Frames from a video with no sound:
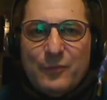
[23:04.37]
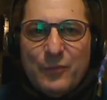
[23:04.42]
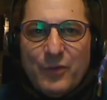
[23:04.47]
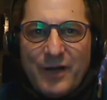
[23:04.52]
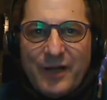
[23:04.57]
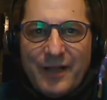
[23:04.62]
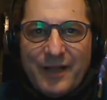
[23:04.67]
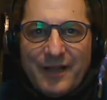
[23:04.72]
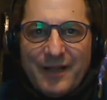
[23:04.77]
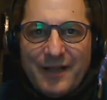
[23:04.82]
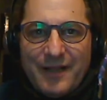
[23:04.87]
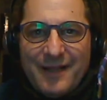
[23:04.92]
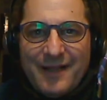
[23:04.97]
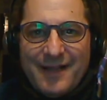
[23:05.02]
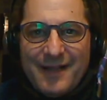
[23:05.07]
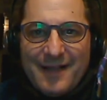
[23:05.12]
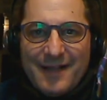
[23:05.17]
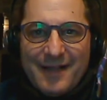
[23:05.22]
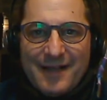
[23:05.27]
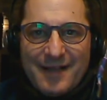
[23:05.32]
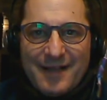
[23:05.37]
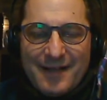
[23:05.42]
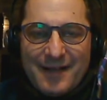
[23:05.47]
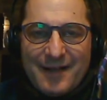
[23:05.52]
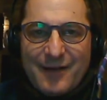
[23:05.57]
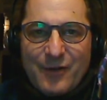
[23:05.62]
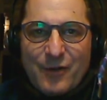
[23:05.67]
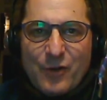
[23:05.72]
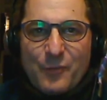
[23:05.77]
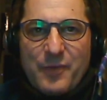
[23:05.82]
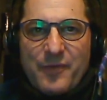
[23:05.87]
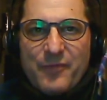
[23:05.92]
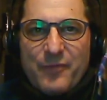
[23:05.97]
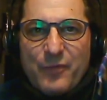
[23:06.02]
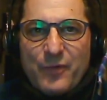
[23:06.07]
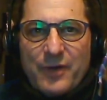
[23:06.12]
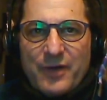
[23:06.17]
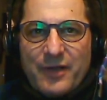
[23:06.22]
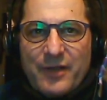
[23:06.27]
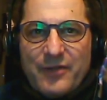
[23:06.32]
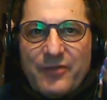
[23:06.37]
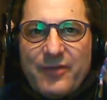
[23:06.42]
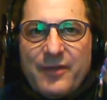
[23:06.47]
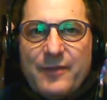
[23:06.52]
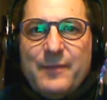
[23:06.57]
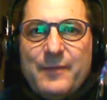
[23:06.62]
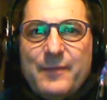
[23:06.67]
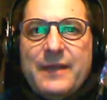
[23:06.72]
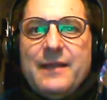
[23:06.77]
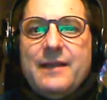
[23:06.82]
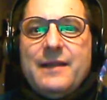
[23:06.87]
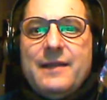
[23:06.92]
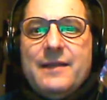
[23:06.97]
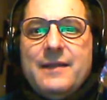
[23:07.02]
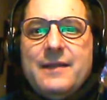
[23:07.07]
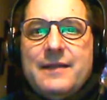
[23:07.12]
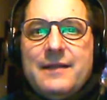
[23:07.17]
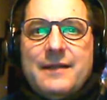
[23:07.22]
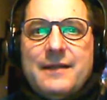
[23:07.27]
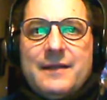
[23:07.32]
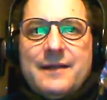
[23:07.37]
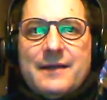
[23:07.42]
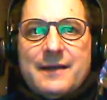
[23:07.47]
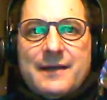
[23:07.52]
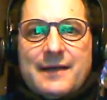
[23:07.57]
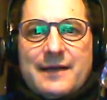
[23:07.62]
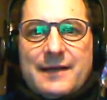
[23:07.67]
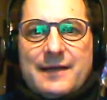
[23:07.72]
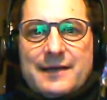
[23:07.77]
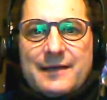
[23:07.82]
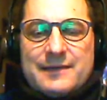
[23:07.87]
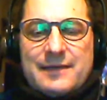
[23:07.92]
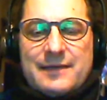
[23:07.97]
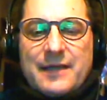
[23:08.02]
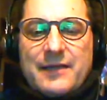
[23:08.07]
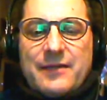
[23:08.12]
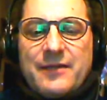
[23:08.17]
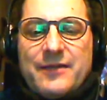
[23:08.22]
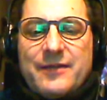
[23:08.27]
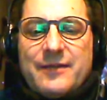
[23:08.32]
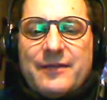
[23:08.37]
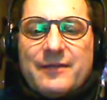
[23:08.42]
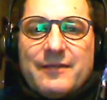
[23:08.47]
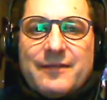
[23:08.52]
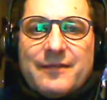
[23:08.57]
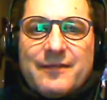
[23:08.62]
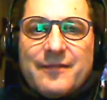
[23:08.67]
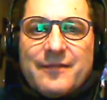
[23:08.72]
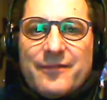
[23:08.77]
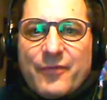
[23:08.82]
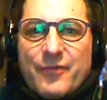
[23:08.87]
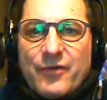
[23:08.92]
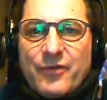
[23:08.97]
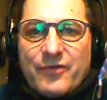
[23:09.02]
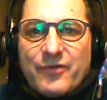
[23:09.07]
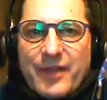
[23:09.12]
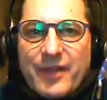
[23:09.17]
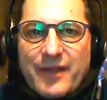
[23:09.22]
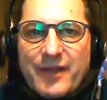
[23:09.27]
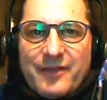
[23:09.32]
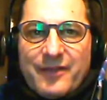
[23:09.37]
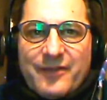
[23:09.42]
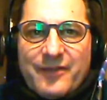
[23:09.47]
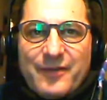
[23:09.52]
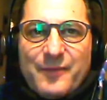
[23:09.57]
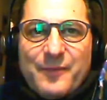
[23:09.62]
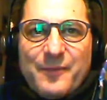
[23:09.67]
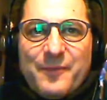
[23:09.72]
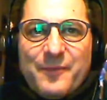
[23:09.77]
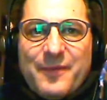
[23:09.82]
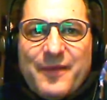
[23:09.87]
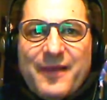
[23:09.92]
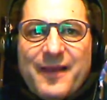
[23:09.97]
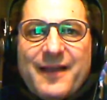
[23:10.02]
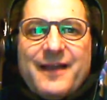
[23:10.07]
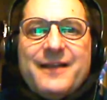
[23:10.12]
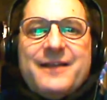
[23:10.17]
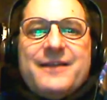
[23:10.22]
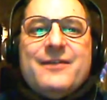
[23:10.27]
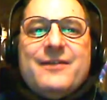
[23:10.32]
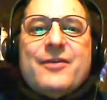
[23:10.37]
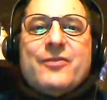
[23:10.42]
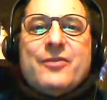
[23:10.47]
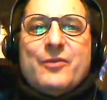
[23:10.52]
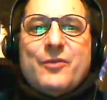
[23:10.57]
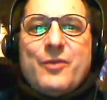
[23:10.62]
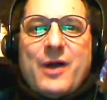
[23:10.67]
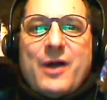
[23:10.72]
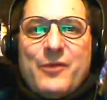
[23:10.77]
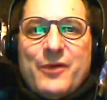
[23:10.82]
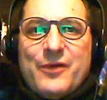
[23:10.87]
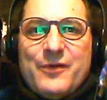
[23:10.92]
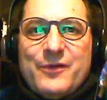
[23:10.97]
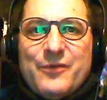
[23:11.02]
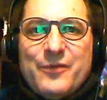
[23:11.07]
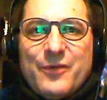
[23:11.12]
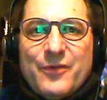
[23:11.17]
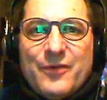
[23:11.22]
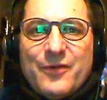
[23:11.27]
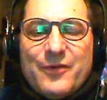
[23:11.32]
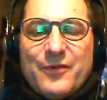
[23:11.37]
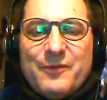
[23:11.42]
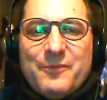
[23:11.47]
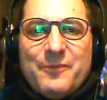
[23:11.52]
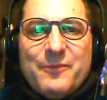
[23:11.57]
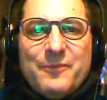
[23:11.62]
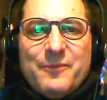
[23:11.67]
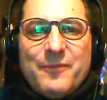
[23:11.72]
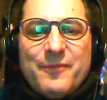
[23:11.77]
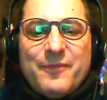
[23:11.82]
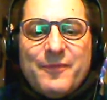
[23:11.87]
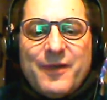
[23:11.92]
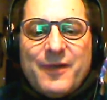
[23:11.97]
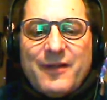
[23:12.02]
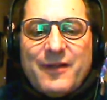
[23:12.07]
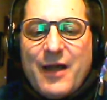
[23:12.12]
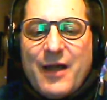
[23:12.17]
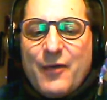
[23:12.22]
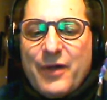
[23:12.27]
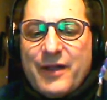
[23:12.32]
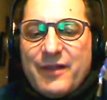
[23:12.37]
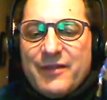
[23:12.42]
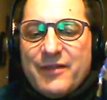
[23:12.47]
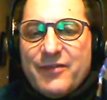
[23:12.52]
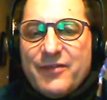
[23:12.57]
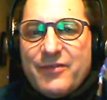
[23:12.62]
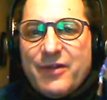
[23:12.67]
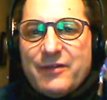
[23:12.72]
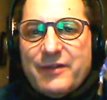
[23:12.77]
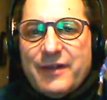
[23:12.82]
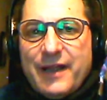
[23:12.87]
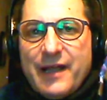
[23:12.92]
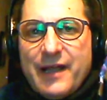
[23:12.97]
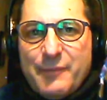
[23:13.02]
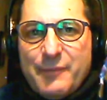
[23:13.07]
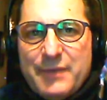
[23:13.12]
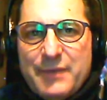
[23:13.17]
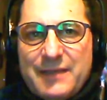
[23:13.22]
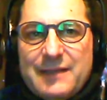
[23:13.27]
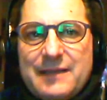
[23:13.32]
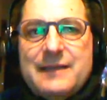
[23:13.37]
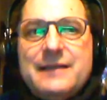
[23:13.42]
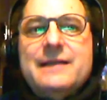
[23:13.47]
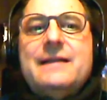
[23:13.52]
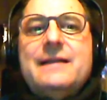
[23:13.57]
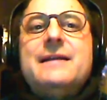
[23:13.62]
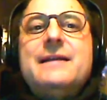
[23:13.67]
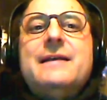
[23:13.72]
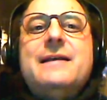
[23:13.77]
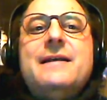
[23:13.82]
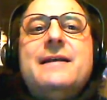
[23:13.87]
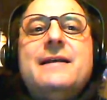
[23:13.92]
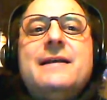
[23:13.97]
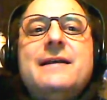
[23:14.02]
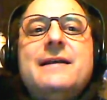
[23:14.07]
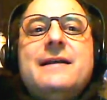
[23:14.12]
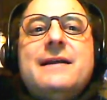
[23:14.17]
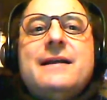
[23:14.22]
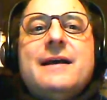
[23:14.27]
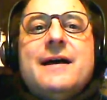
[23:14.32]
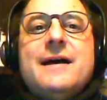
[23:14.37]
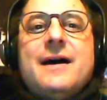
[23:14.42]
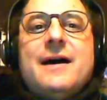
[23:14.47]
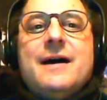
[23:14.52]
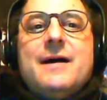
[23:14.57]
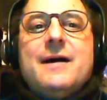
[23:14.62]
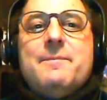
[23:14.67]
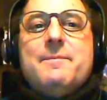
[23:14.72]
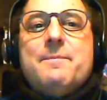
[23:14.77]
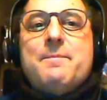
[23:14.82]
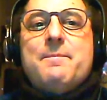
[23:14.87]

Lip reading: morning. I hope everyone can see me. I'd like to first thank you, Tim, and also Robert, for allowing this all to happen. I